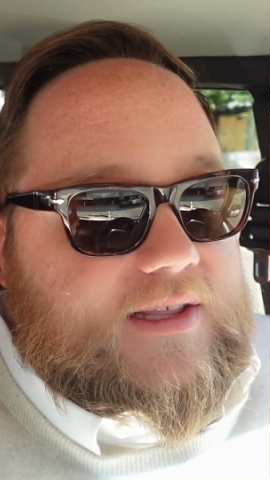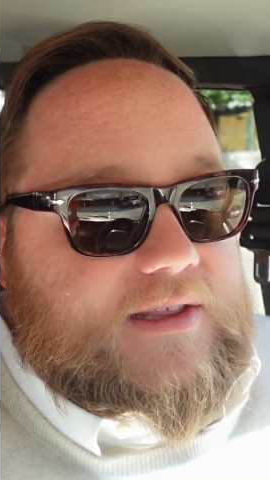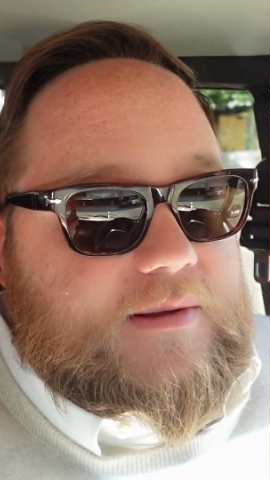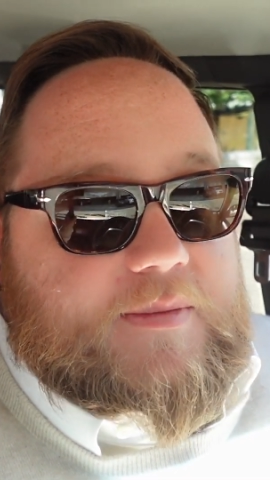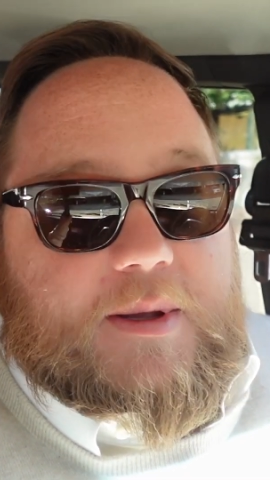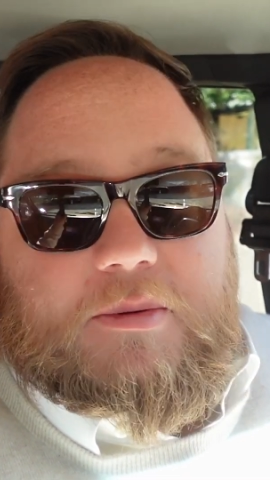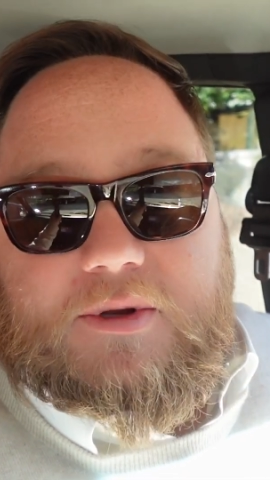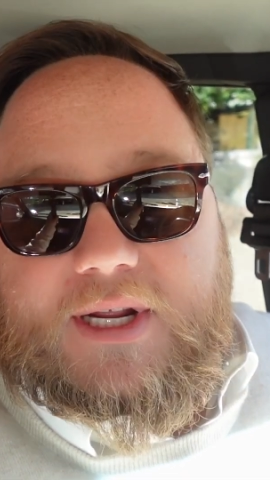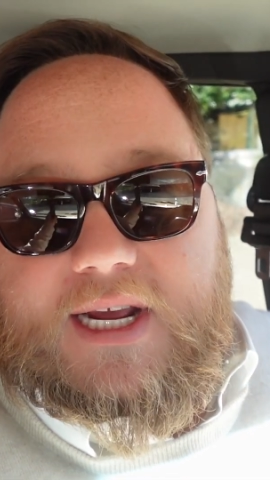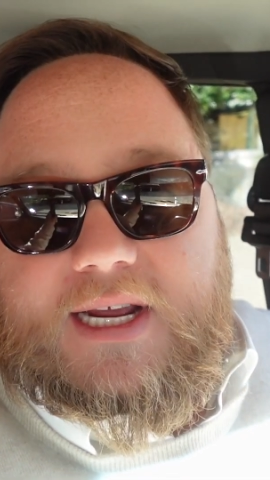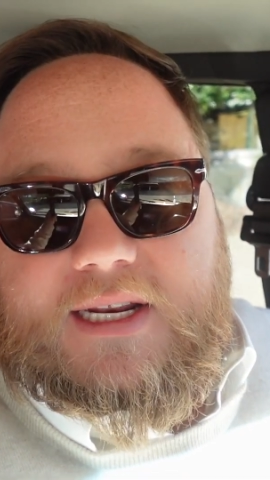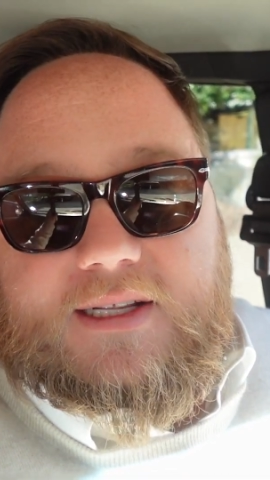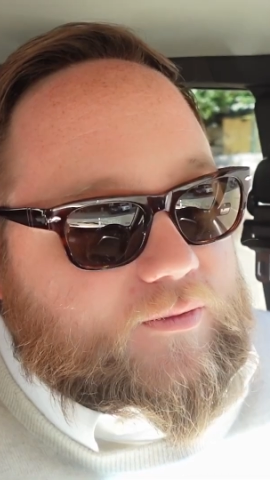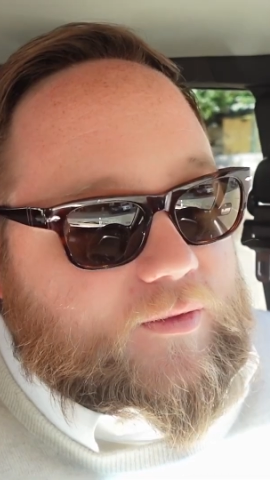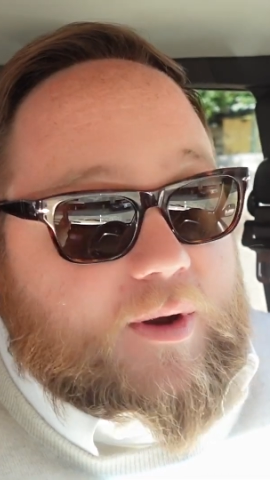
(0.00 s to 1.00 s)
that people
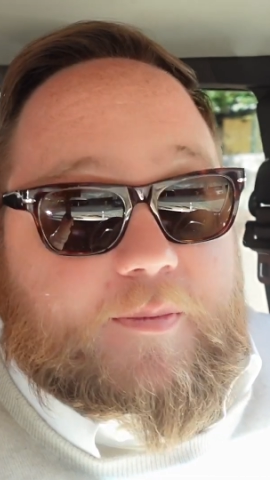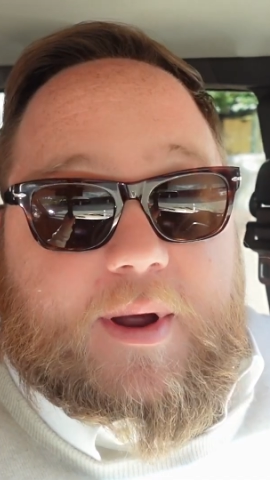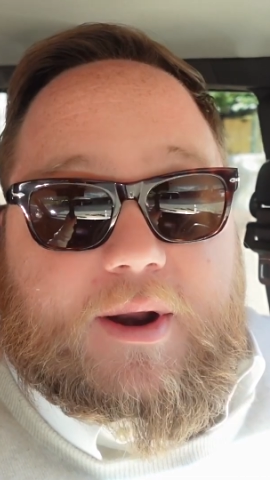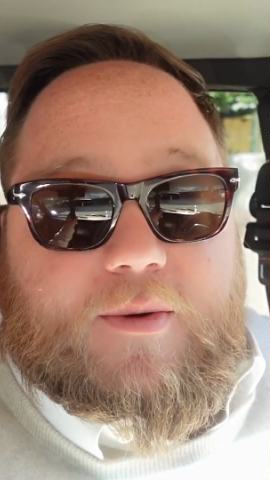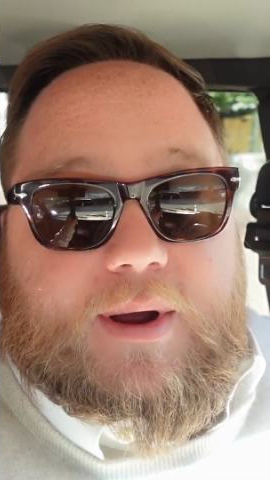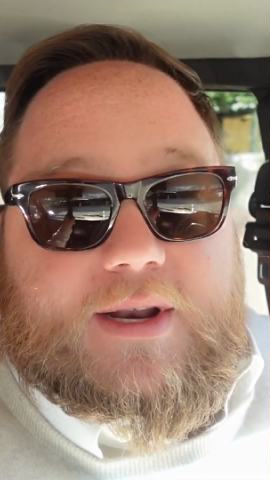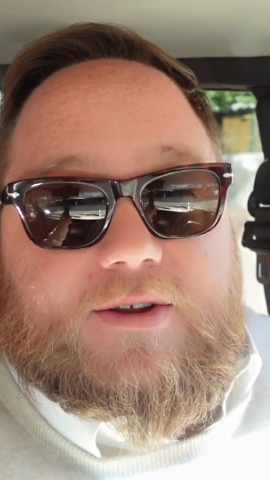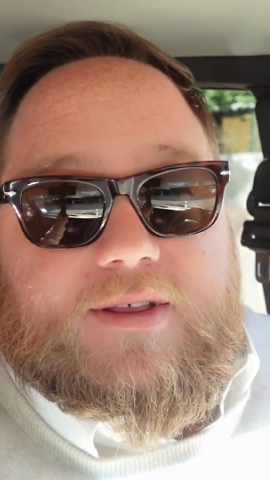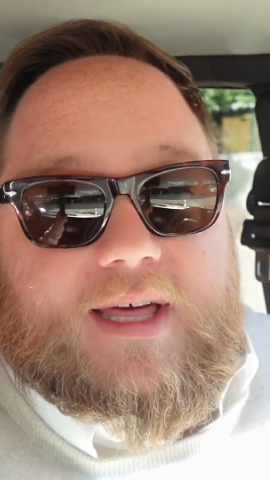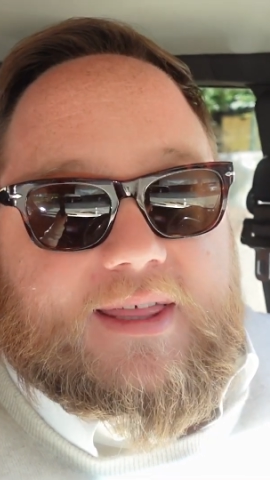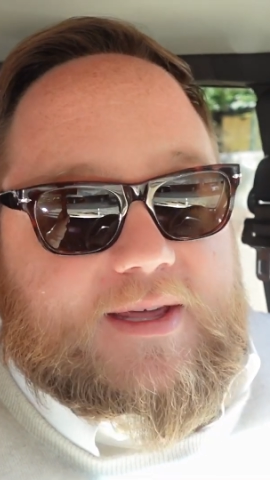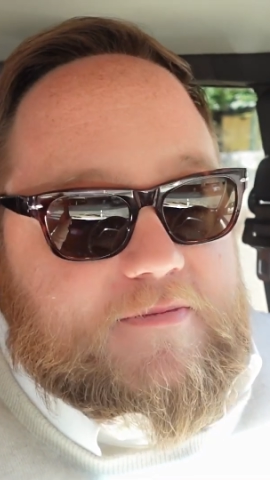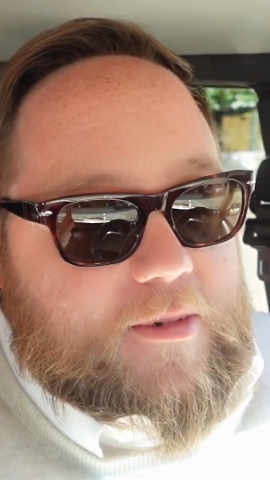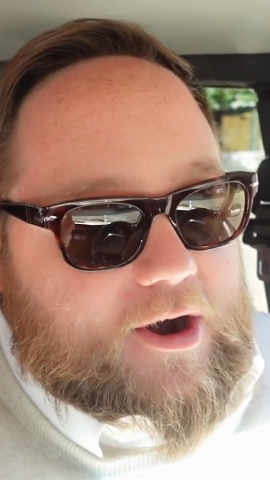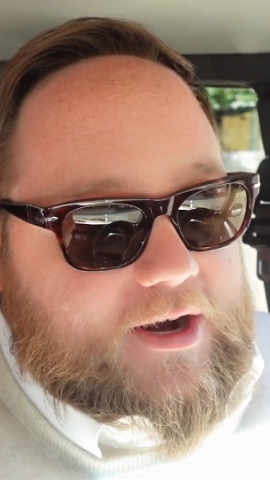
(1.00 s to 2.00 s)
need. What better way to do that
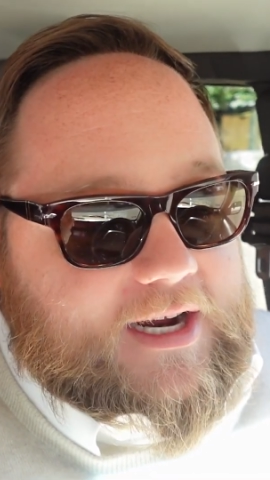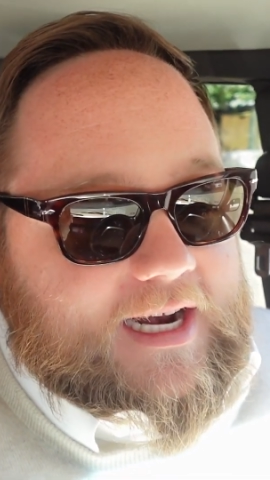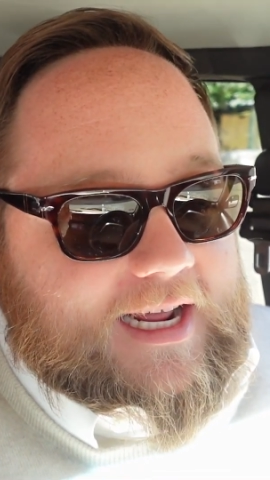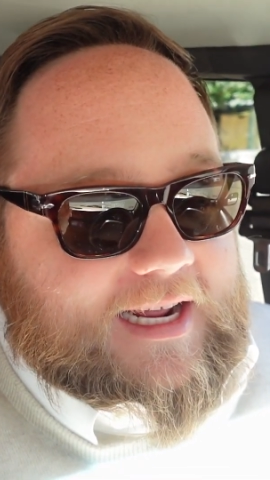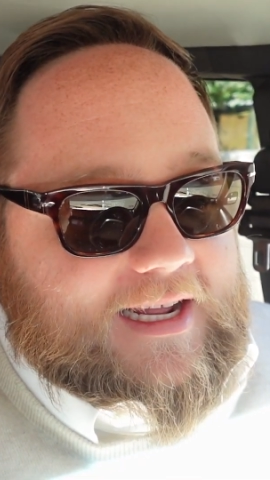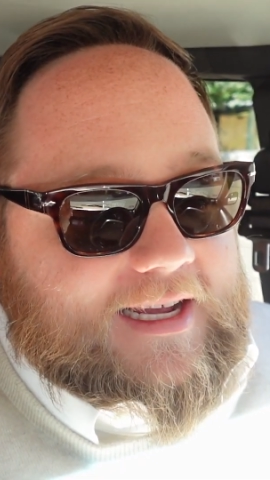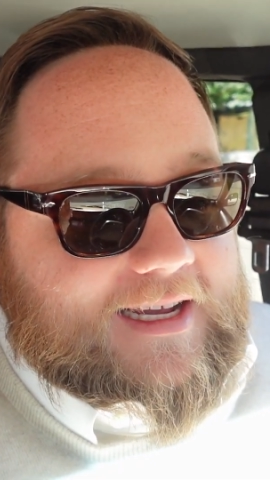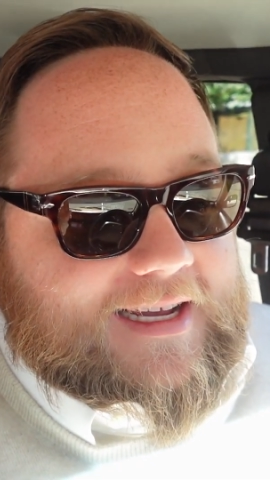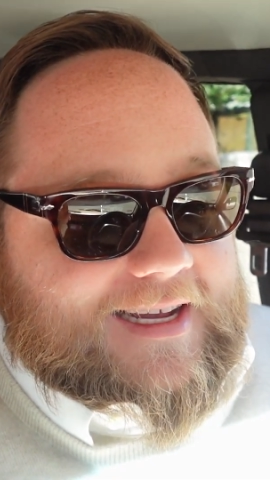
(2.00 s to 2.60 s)
than marketing?